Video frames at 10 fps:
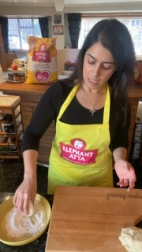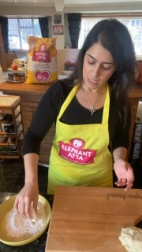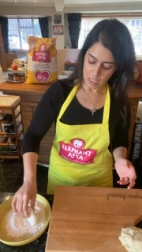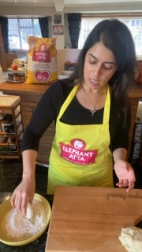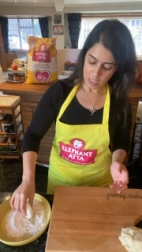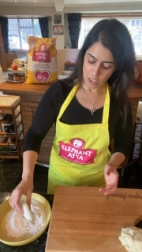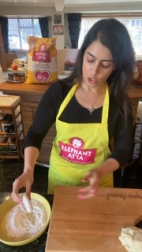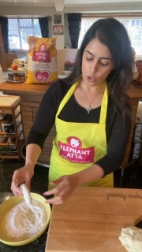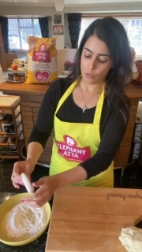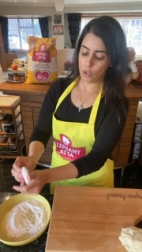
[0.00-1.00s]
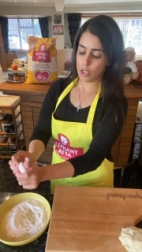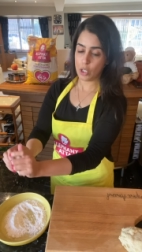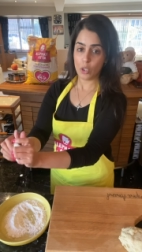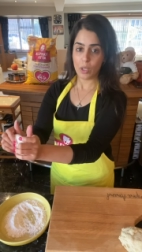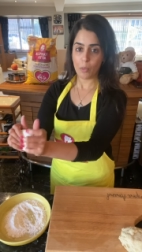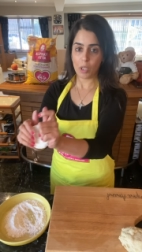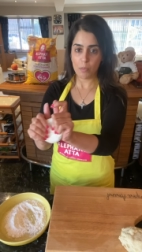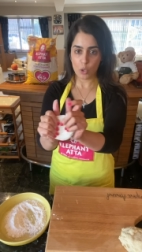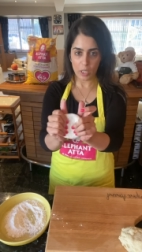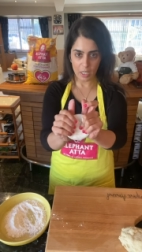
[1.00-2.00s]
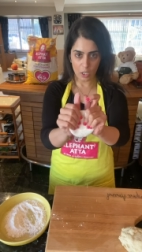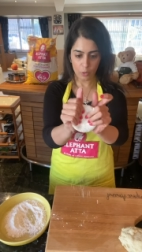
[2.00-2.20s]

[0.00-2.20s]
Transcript: as I use for the dough. And what I'm doing now